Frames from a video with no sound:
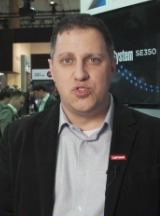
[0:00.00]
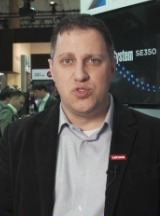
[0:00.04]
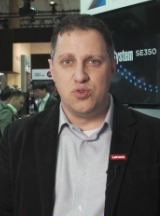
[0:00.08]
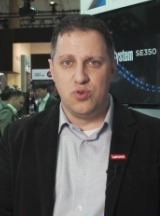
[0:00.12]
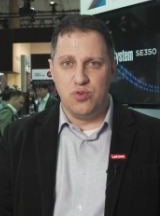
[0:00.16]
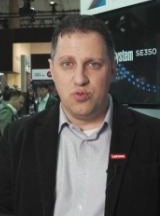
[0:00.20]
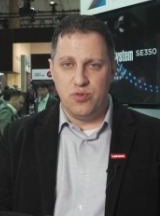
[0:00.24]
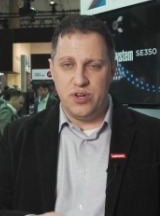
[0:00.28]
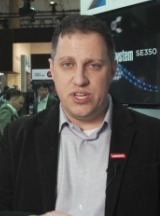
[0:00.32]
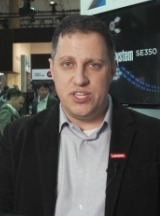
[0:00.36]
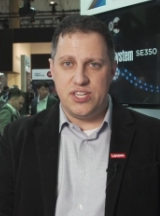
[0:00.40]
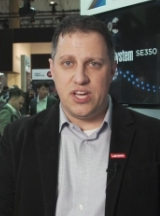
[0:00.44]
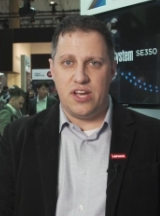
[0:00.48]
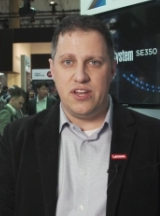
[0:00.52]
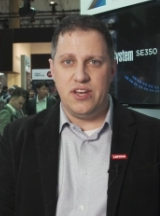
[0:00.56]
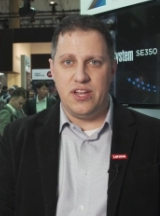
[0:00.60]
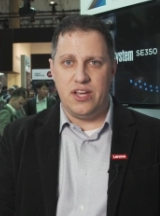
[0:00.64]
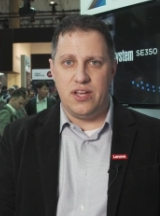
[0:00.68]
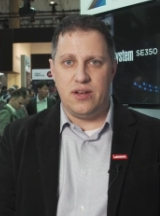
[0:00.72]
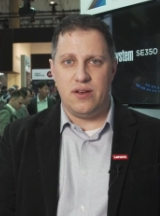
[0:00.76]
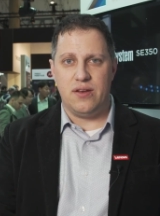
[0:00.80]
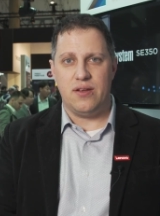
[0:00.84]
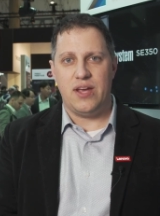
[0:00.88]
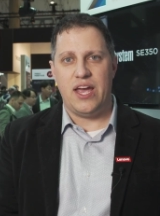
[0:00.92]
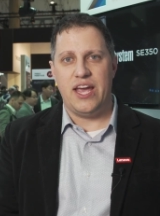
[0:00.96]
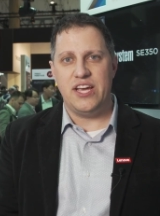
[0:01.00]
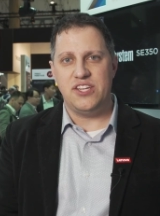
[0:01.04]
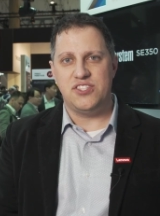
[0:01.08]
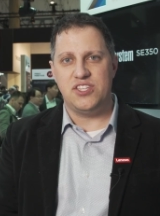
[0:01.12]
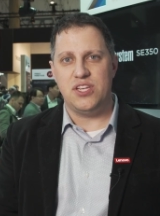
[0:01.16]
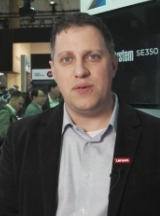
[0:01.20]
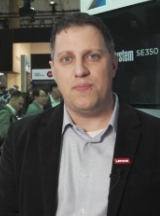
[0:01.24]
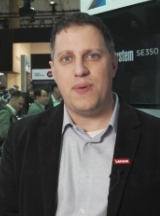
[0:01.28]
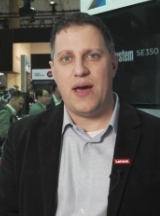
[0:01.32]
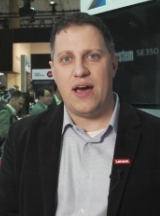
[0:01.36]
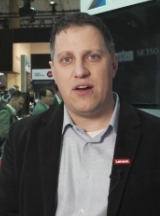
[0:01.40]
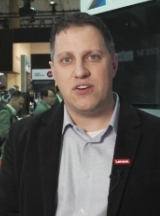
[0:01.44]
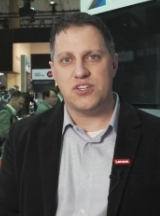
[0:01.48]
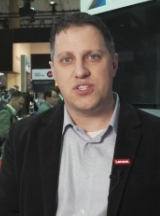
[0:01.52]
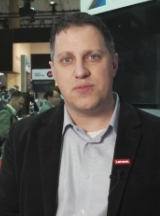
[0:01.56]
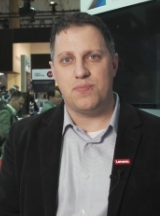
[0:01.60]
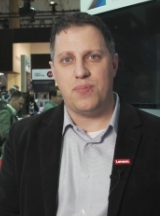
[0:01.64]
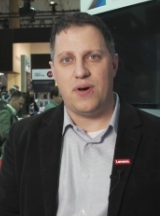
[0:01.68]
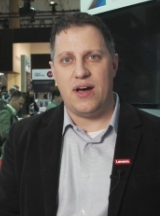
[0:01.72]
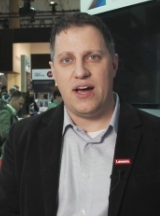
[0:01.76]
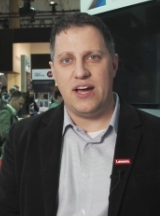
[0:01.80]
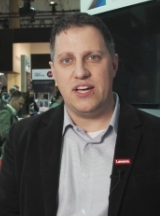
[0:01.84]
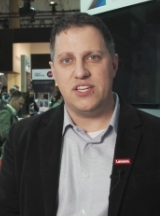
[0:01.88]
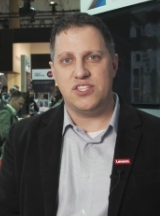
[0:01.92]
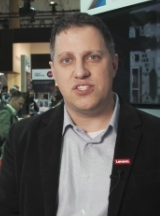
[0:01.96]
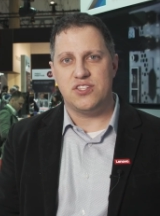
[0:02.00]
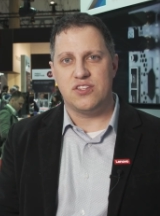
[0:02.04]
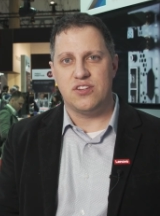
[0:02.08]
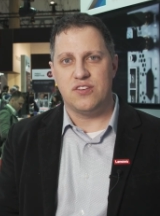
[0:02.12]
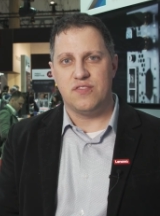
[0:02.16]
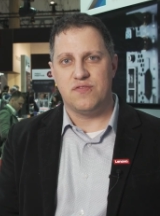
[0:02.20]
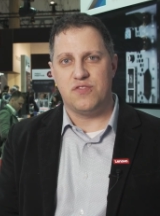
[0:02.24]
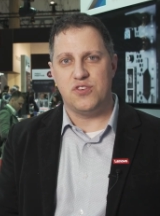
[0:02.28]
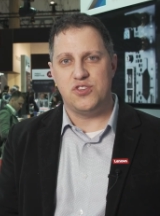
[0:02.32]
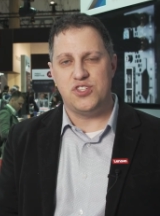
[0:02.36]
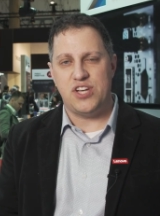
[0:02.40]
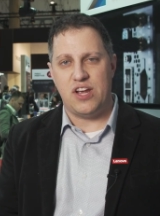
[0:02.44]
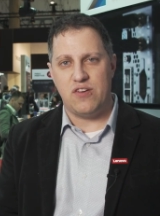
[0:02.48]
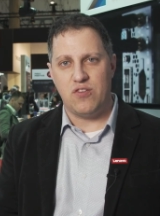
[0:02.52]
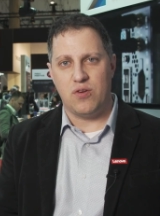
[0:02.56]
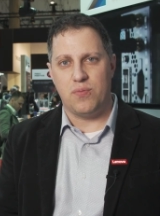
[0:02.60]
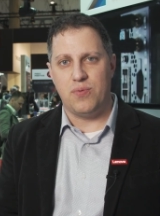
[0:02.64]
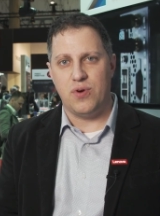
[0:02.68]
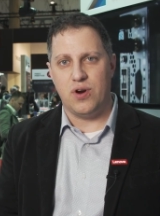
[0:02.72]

dual redundant AC power supplies for general